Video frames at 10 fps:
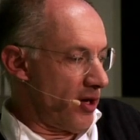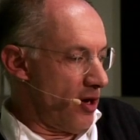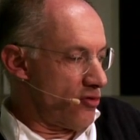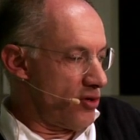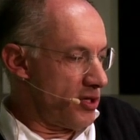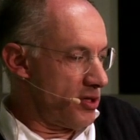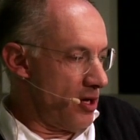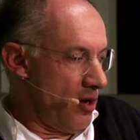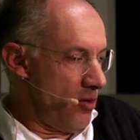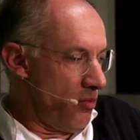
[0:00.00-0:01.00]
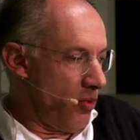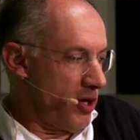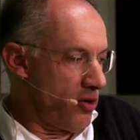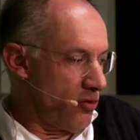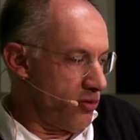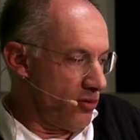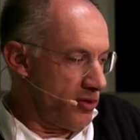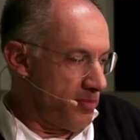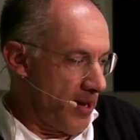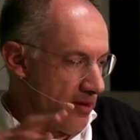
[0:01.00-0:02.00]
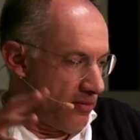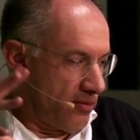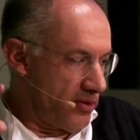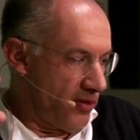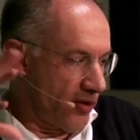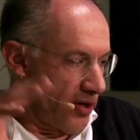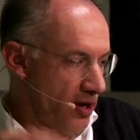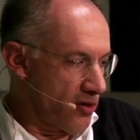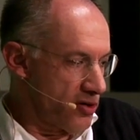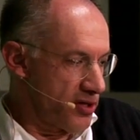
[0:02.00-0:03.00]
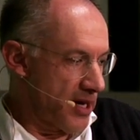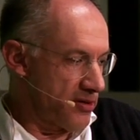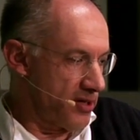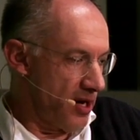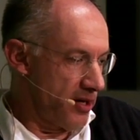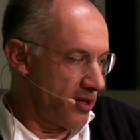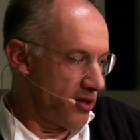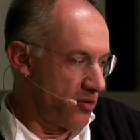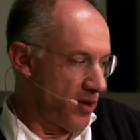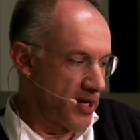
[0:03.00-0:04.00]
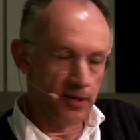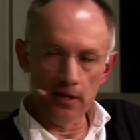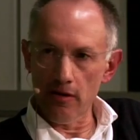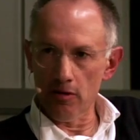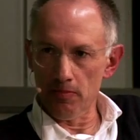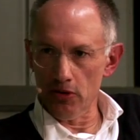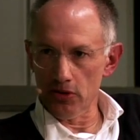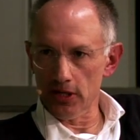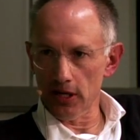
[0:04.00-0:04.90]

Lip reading: countries. What are your thoughts about different cultures outside the US and their approach to